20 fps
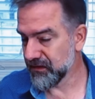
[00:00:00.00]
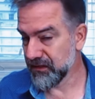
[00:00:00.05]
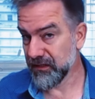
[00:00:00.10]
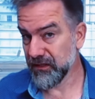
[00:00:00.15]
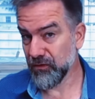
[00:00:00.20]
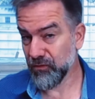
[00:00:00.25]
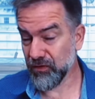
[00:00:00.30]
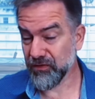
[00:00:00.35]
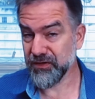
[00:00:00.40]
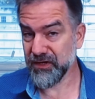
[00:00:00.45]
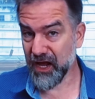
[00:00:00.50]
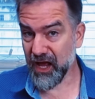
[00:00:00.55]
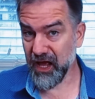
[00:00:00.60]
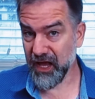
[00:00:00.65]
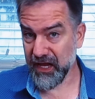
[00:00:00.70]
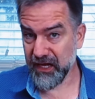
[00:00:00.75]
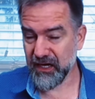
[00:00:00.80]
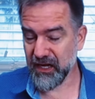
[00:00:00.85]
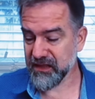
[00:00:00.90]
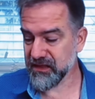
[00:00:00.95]

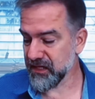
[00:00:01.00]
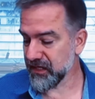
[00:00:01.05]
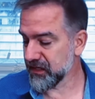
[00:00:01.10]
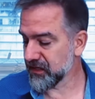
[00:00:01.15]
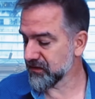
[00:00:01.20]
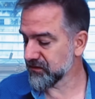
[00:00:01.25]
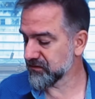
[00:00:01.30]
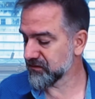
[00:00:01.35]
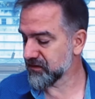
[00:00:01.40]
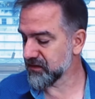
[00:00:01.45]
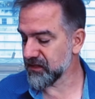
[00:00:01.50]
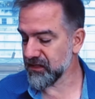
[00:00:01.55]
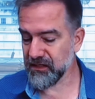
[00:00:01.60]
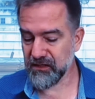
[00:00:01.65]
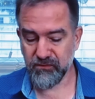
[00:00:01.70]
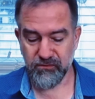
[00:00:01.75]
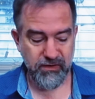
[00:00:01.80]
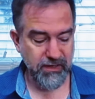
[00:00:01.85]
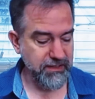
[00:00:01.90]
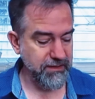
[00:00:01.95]
9 I think is the
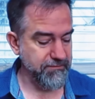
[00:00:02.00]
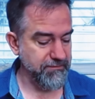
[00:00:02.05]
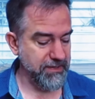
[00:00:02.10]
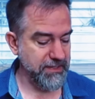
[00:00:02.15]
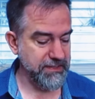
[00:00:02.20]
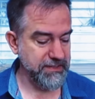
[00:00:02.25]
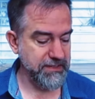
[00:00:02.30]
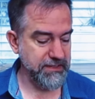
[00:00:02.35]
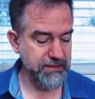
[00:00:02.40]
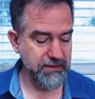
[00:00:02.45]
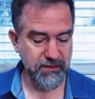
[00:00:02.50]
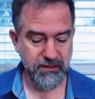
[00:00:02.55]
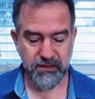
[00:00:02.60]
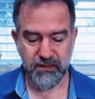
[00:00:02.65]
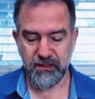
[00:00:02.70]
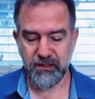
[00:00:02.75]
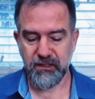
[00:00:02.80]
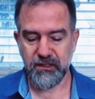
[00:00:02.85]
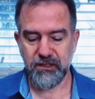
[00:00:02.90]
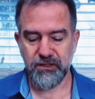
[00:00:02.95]
recommended.
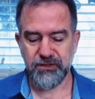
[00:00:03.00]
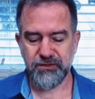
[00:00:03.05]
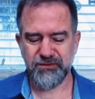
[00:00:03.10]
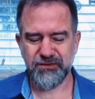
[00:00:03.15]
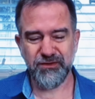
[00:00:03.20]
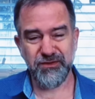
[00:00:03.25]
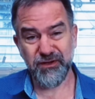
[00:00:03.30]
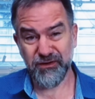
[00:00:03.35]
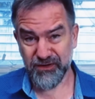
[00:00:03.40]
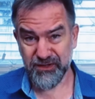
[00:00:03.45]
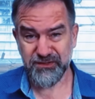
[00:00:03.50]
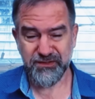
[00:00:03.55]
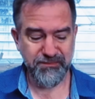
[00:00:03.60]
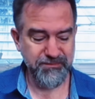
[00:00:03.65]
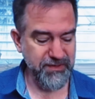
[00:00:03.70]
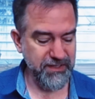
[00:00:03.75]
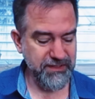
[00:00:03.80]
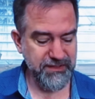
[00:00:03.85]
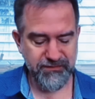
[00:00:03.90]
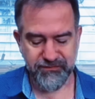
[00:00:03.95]
So there is a
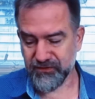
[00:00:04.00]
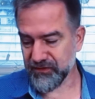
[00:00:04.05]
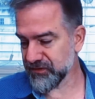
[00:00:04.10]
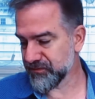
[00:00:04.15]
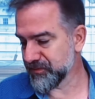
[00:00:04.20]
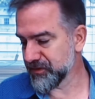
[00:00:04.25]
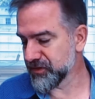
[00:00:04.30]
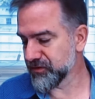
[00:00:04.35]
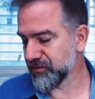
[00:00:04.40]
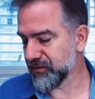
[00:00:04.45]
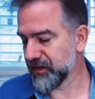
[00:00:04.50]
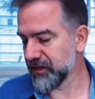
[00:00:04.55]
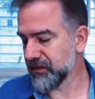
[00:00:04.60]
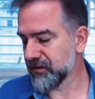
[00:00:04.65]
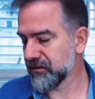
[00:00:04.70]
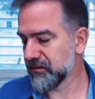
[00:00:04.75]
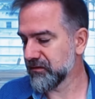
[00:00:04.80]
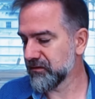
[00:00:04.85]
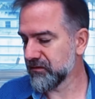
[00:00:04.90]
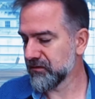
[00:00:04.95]
big difference between
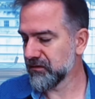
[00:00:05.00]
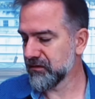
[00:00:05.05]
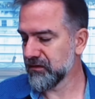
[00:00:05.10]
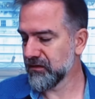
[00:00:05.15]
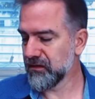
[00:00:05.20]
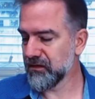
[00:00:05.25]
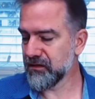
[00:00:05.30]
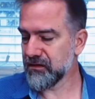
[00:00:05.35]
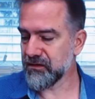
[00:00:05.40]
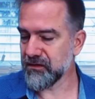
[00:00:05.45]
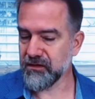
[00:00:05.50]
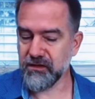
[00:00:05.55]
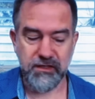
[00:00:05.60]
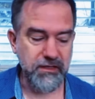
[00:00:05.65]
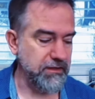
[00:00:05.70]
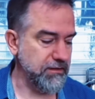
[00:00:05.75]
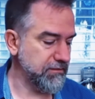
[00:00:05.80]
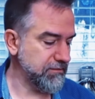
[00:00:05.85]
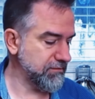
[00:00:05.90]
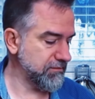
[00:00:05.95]

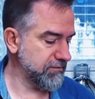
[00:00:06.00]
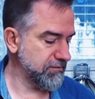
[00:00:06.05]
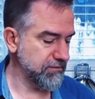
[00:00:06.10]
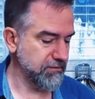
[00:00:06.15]
these